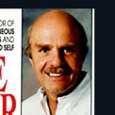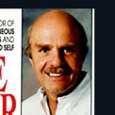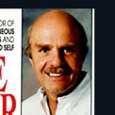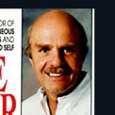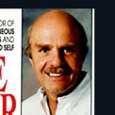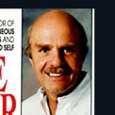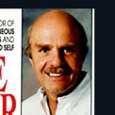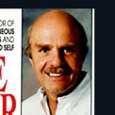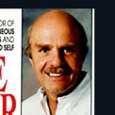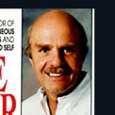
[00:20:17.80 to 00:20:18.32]

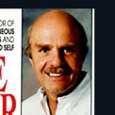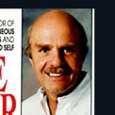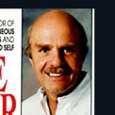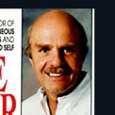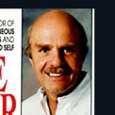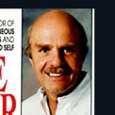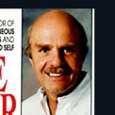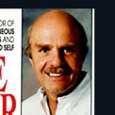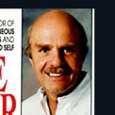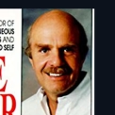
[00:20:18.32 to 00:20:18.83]

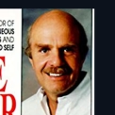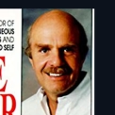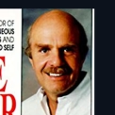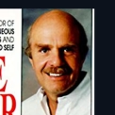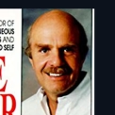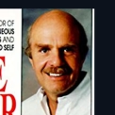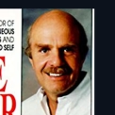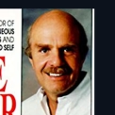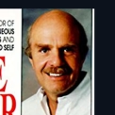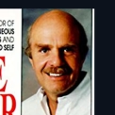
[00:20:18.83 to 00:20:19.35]

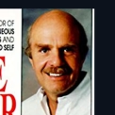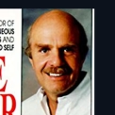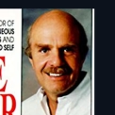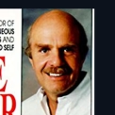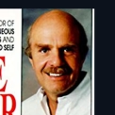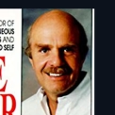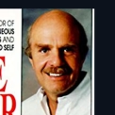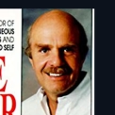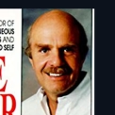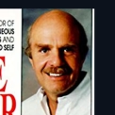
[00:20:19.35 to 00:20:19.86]

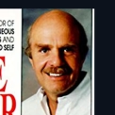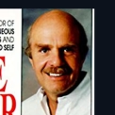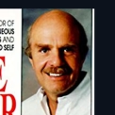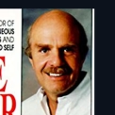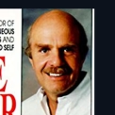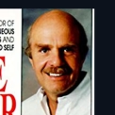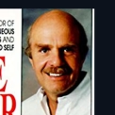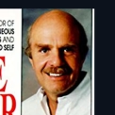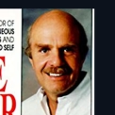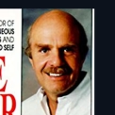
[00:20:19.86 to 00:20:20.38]

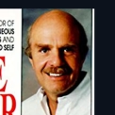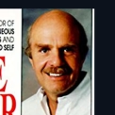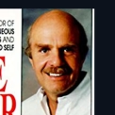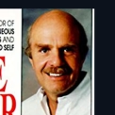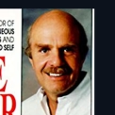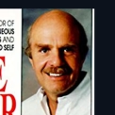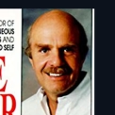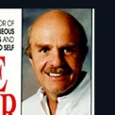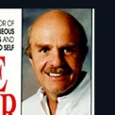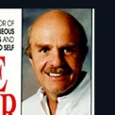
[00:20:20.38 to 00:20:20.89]

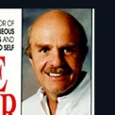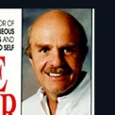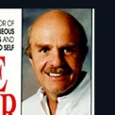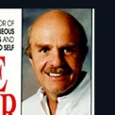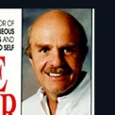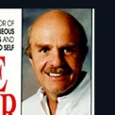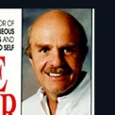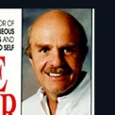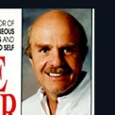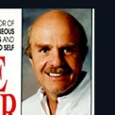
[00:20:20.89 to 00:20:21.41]

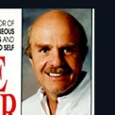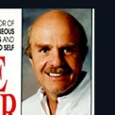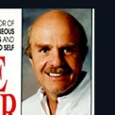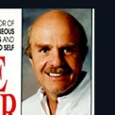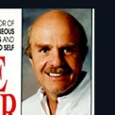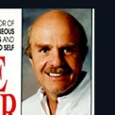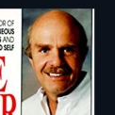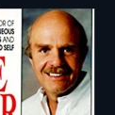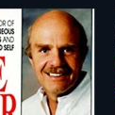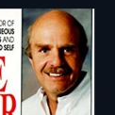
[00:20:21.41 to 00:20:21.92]

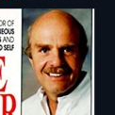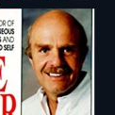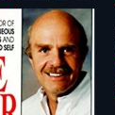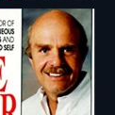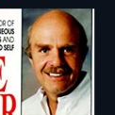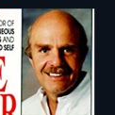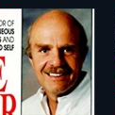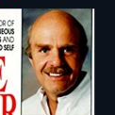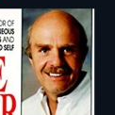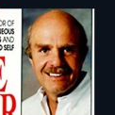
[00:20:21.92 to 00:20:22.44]

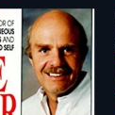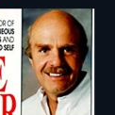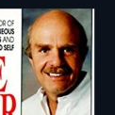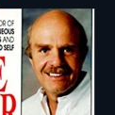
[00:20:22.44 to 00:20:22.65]
(no lip movement)